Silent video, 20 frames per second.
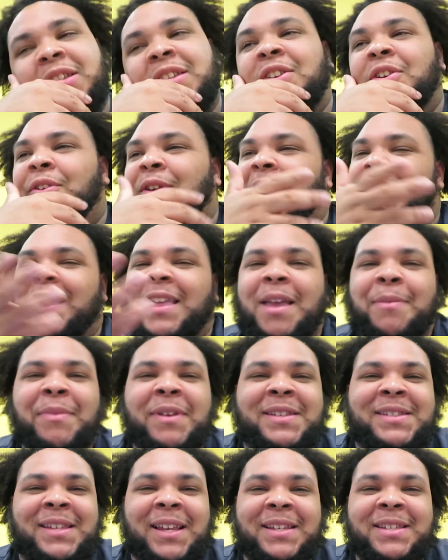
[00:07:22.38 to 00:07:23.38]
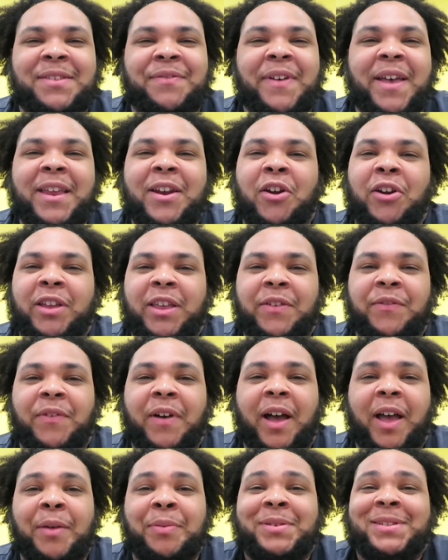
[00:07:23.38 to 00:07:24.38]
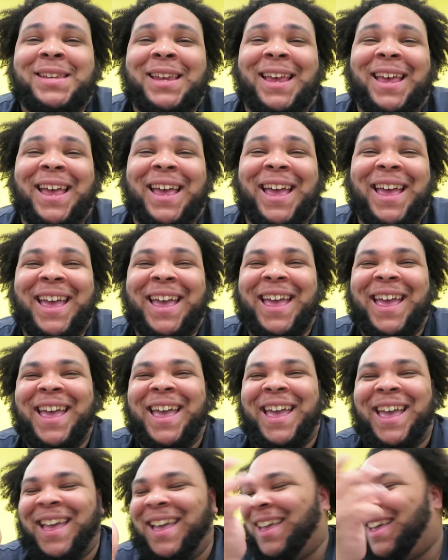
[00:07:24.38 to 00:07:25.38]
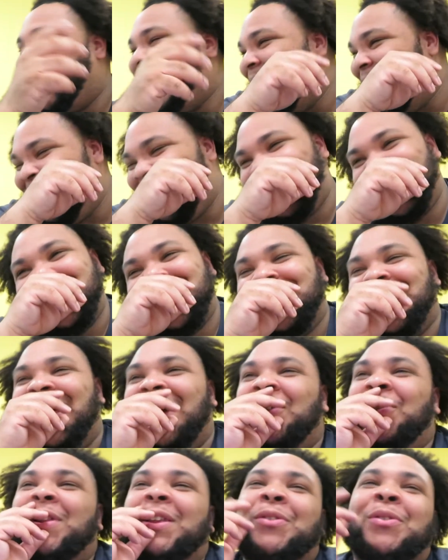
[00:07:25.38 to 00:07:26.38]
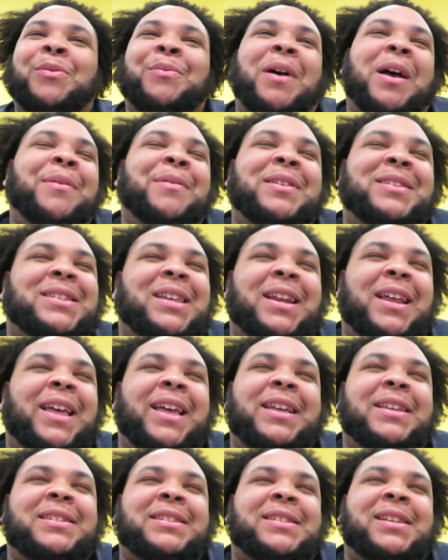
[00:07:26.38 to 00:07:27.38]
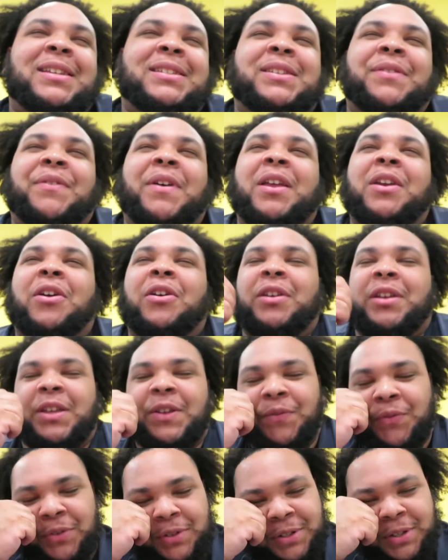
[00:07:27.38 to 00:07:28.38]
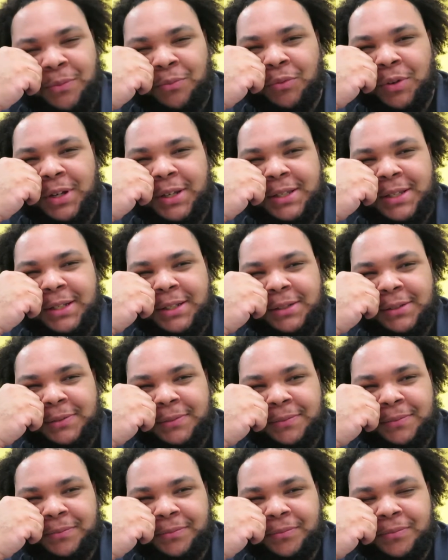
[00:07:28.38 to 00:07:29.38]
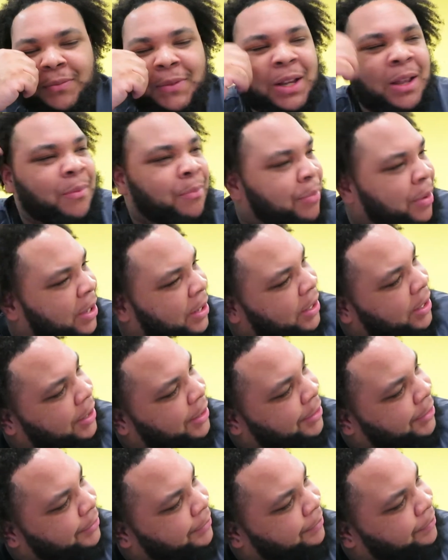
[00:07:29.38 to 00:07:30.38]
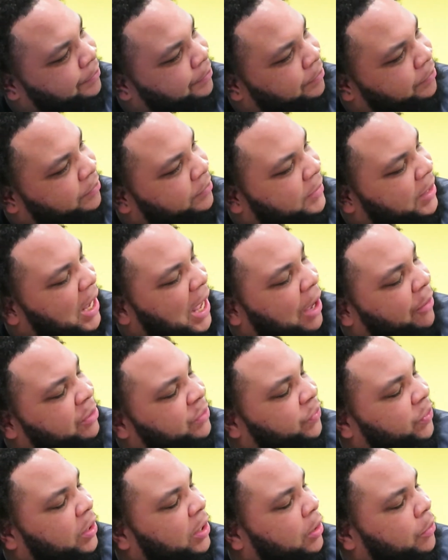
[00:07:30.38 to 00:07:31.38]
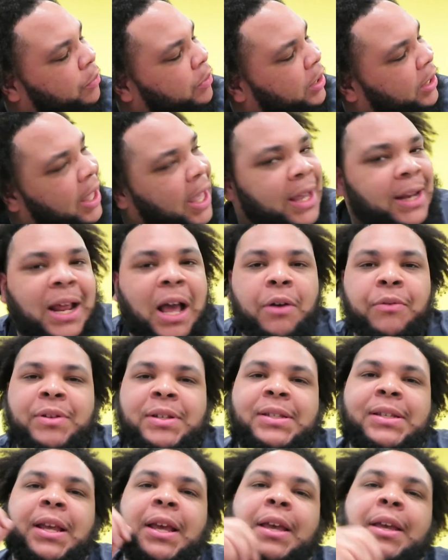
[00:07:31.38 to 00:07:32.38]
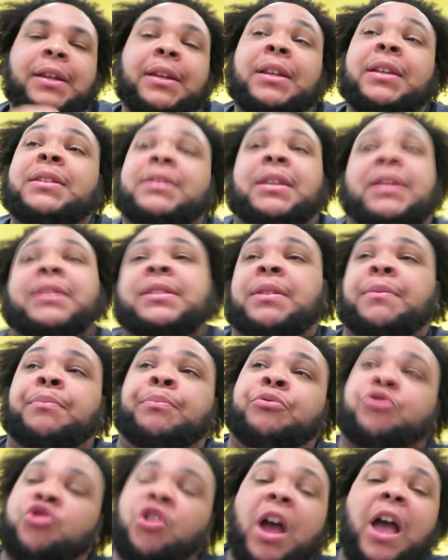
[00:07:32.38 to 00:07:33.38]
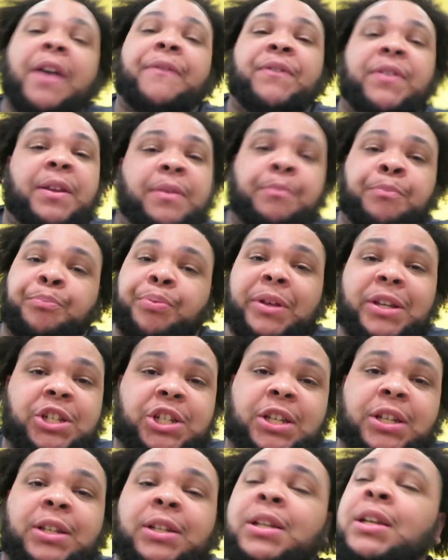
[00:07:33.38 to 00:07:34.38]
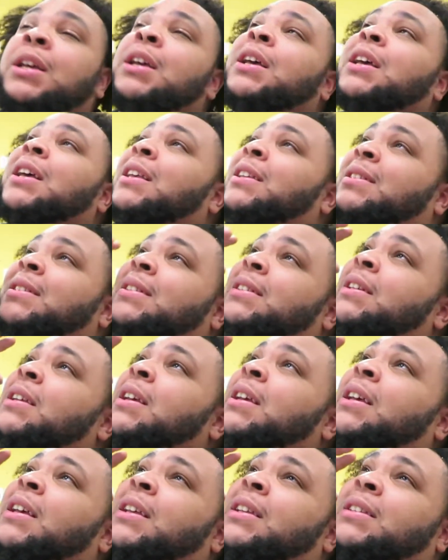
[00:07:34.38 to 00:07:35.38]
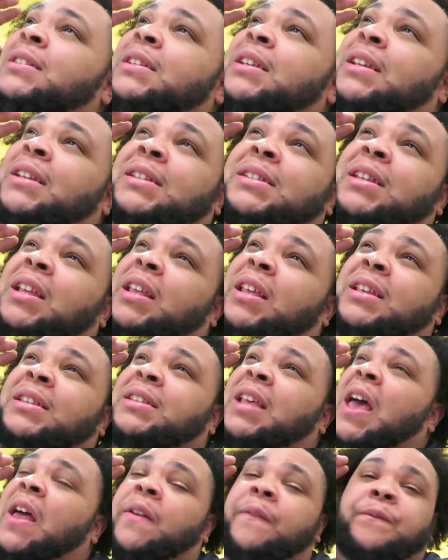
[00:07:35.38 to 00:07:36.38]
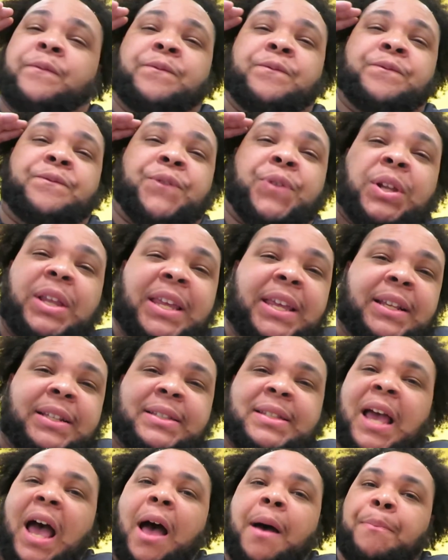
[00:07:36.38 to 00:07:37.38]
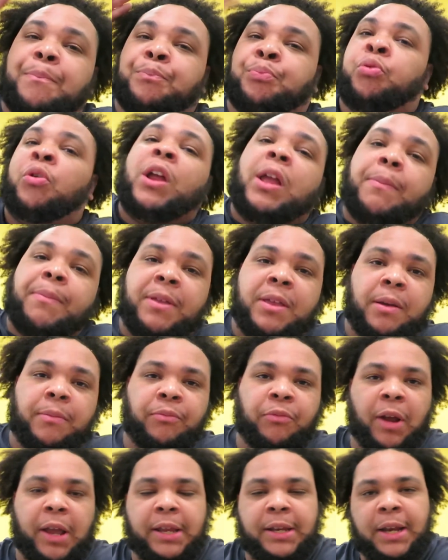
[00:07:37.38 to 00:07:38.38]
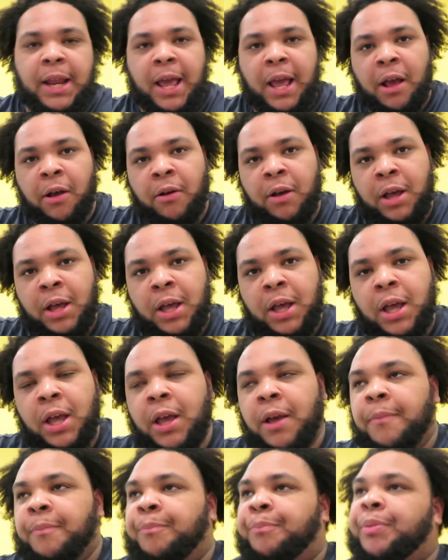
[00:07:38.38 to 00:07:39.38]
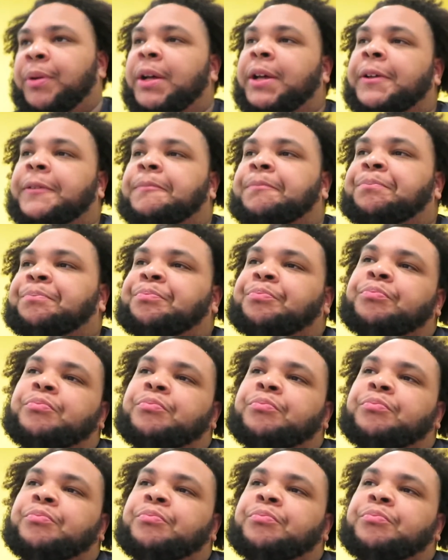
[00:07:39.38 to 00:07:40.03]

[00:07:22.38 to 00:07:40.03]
Yo, that gave me Sons of Anarchy vibes. That really reminded me of Sons of Anarchy for some reason. But I was feeling what K-Dot was saying. His drive and ambition is at fleek top premium right now. But